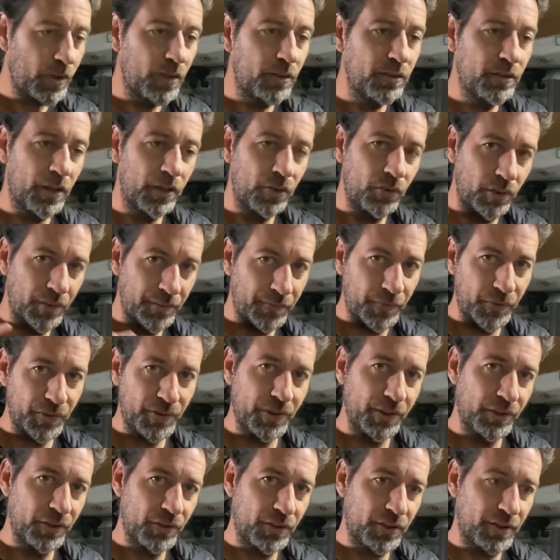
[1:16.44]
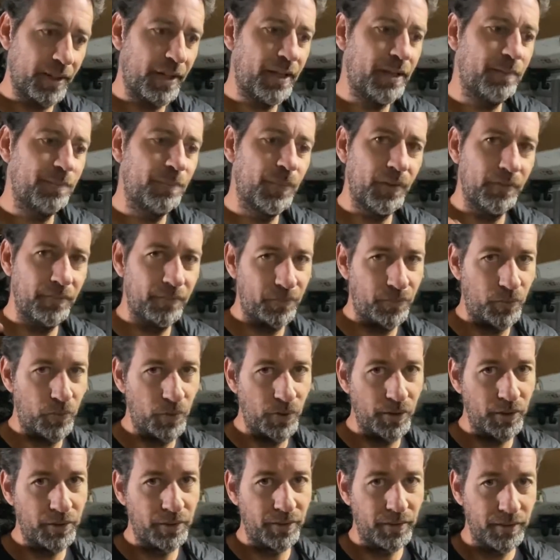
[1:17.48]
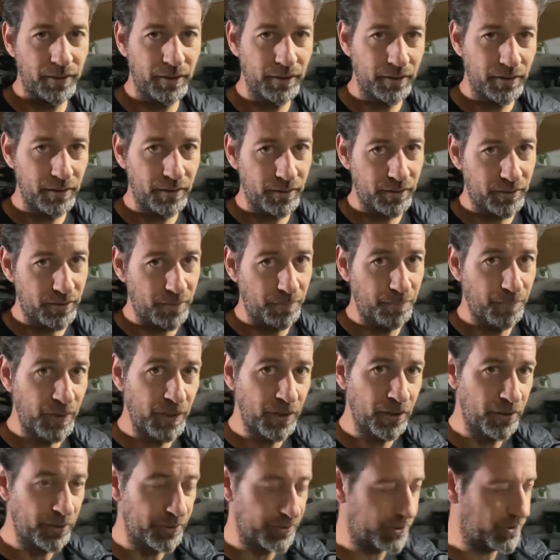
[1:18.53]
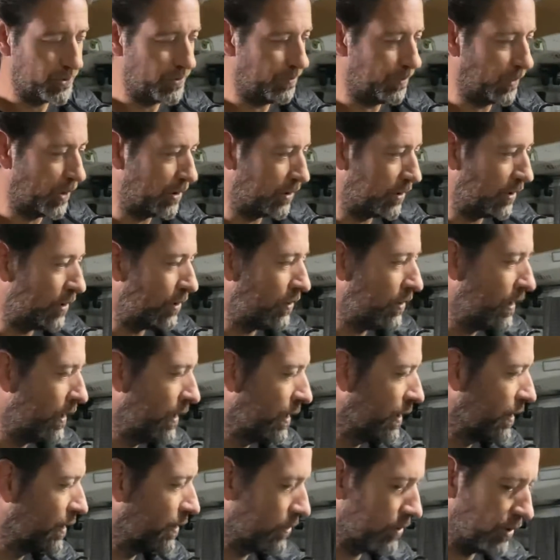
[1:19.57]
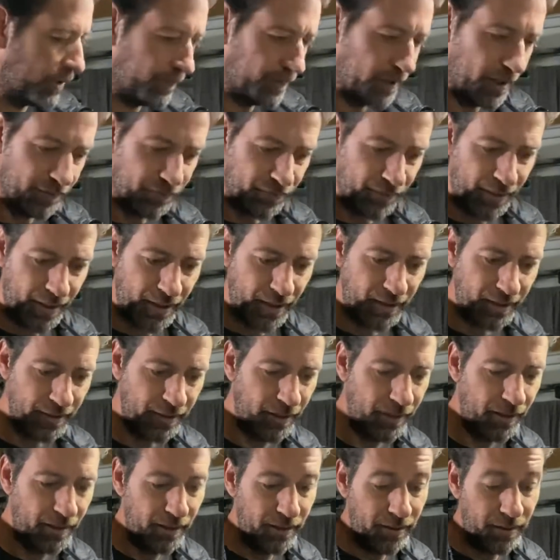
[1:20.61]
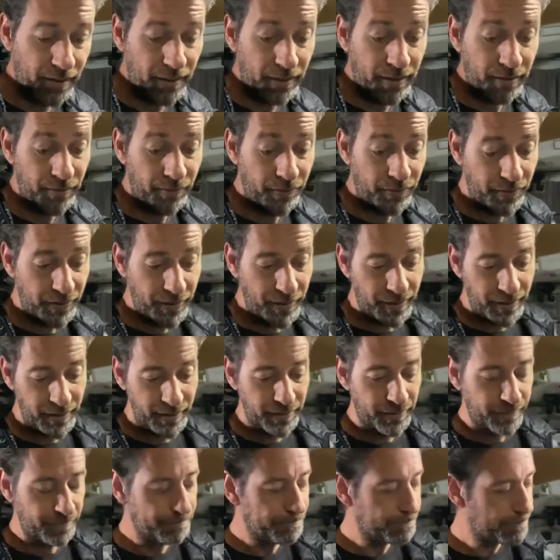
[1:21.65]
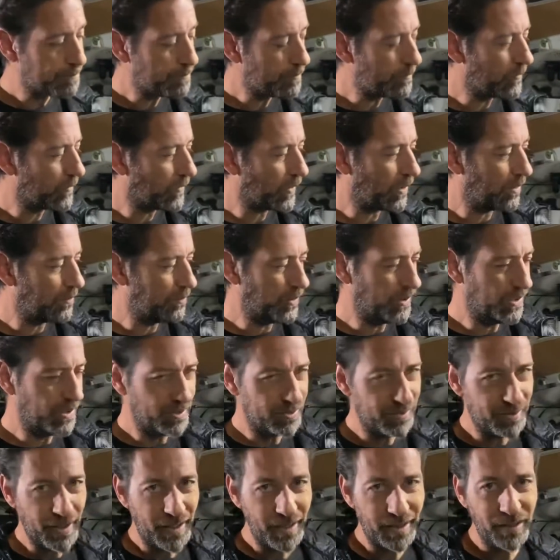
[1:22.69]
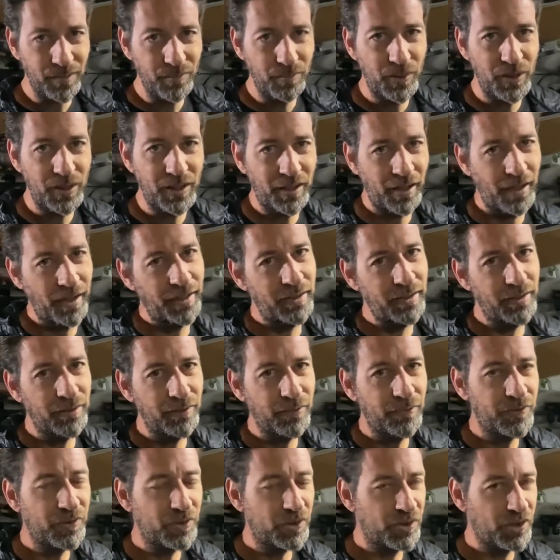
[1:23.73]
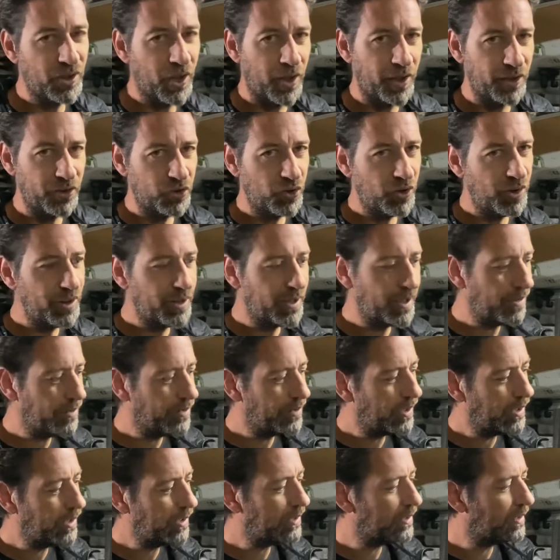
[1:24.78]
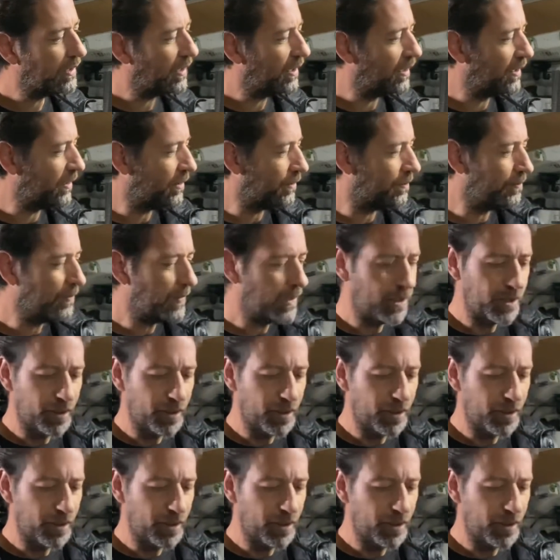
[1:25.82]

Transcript: not only for dinner tonight, but for some meals tomorrow. So I've got that. And then, because that can be kind of stodgy, I think, um,